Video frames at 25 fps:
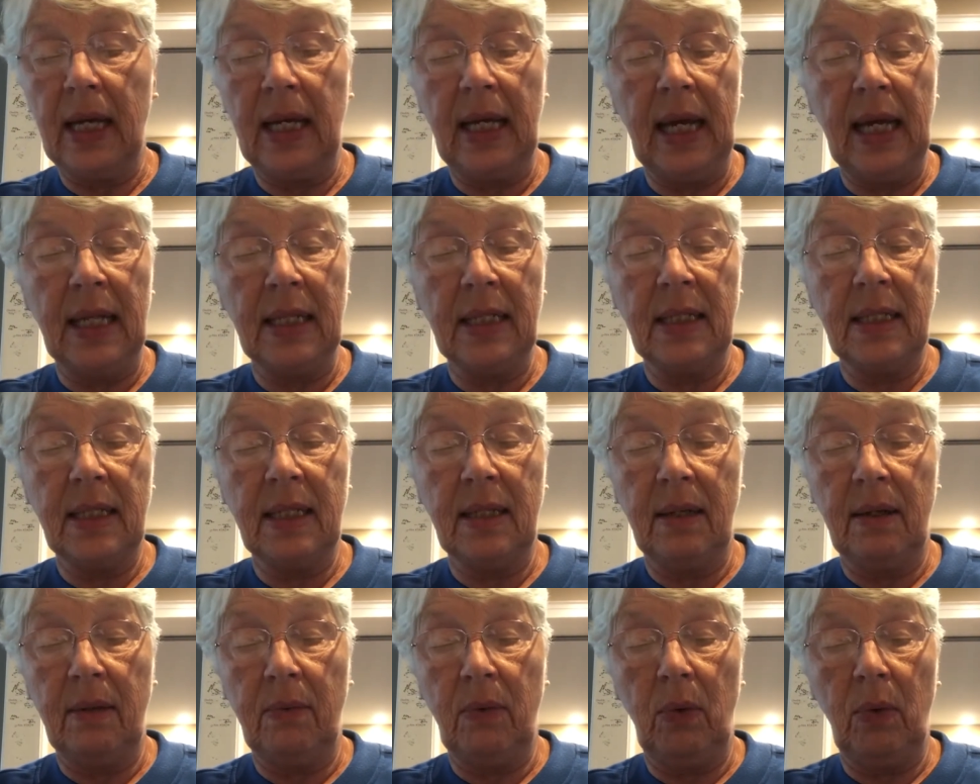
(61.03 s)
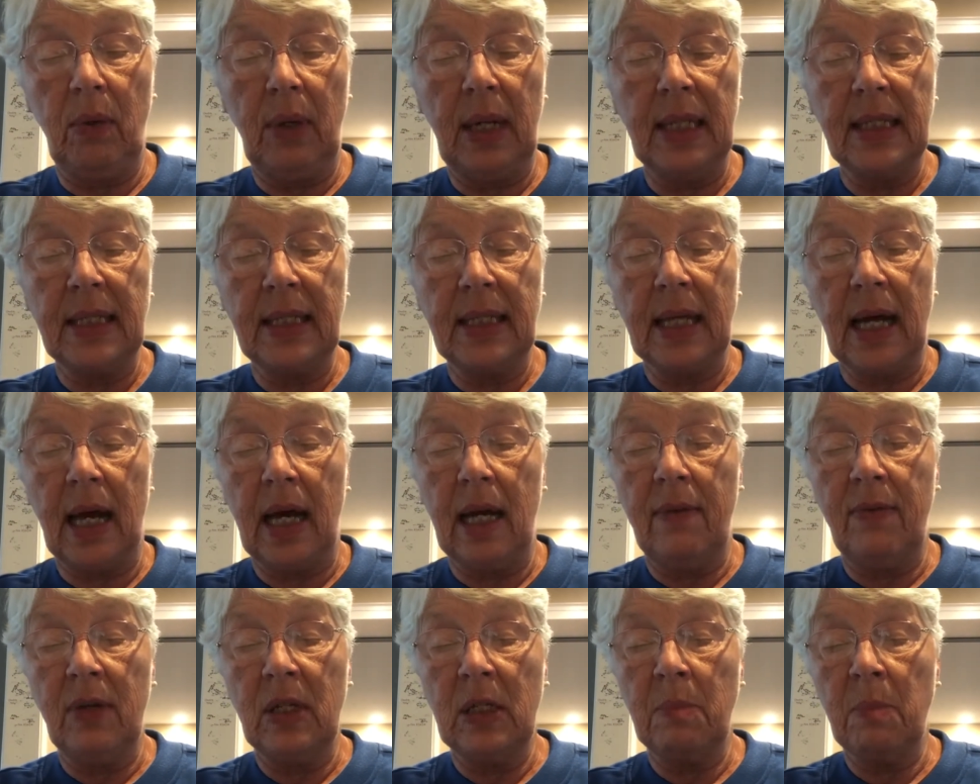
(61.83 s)
against the
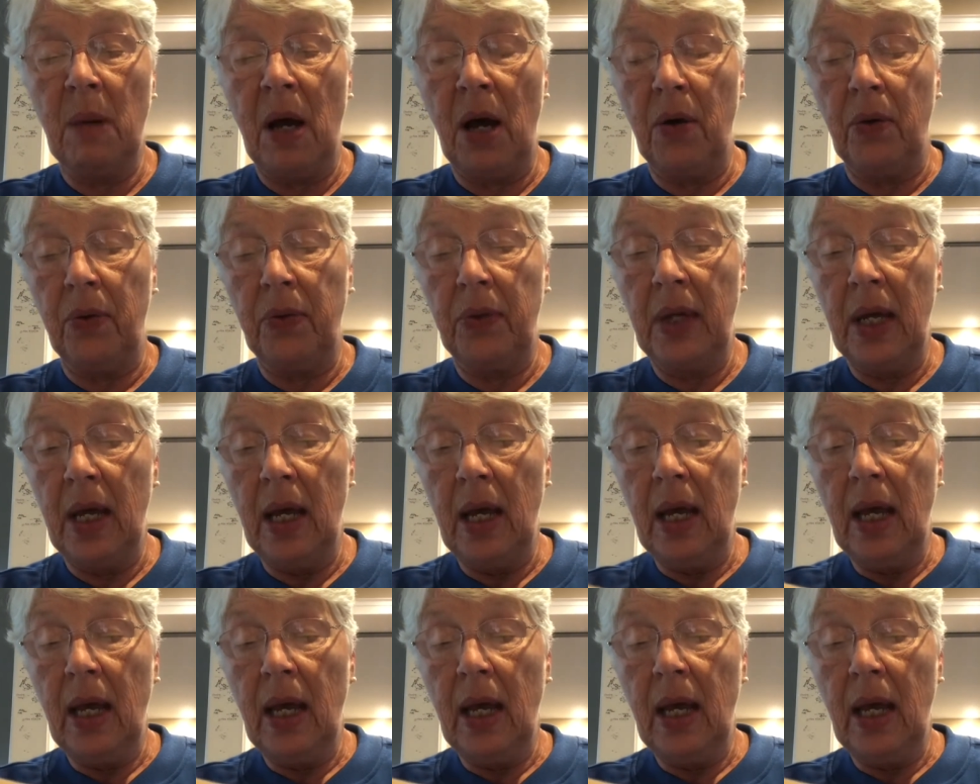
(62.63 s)
inside of his mouth.